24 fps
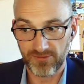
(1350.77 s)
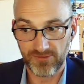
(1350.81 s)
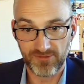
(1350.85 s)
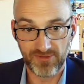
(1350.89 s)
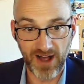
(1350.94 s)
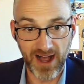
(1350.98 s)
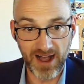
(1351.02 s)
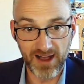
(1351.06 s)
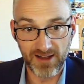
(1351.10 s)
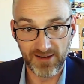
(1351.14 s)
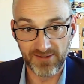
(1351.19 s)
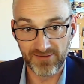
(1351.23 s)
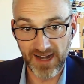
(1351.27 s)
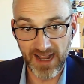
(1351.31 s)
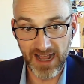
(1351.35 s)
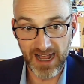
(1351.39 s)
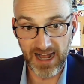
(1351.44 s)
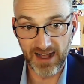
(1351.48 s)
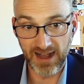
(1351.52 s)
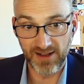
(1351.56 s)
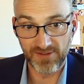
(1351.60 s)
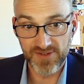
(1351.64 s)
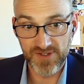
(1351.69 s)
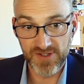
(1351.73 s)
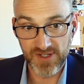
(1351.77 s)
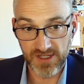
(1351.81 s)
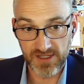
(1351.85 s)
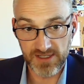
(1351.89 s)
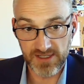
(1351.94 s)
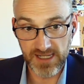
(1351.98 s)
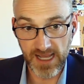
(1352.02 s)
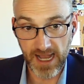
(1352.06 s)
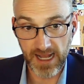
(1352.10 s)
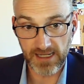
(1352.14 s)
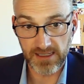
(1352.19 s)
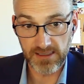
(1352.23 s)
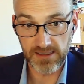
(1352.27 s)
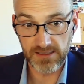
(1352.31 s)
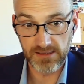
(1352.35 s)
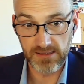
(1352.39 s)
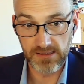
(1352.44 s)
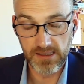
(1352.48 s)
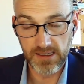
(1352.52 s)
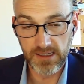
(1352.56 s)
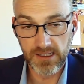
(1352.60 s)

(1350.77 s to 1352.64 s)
6x.